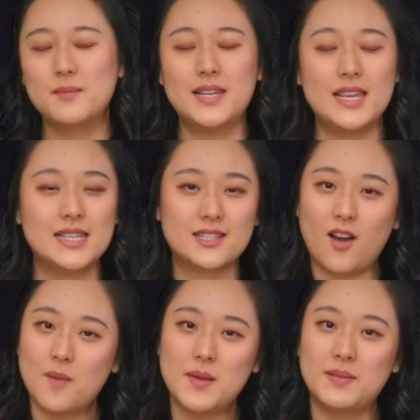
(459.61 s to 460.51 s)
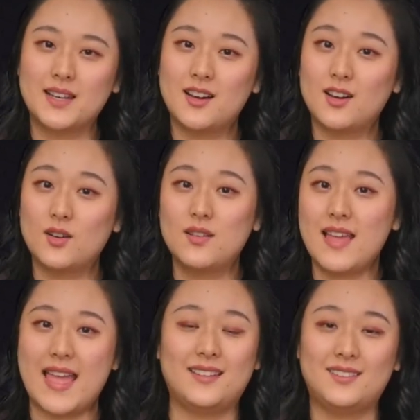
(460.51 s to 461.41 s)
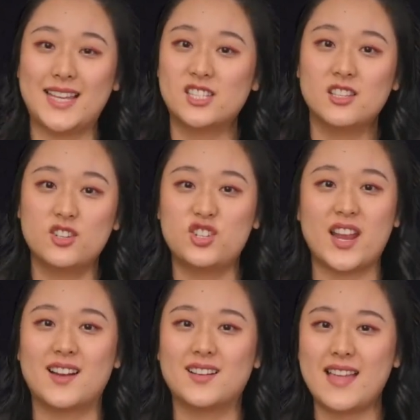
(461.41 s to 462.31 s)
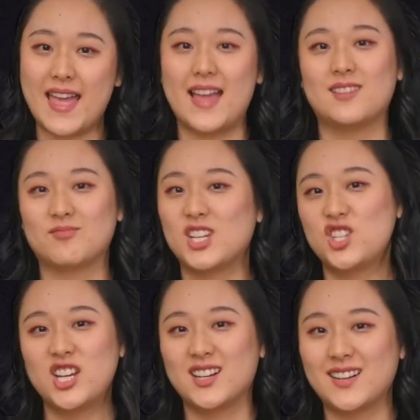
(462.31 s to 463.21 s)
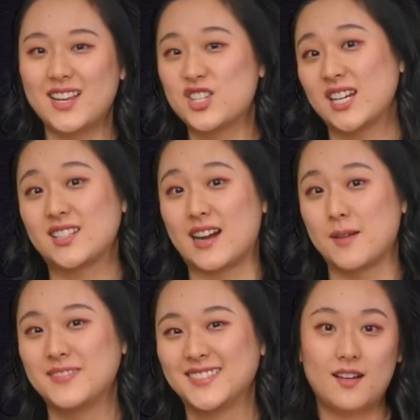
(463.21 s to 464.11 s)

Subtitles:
Please comment below and let's share and cheer each other up.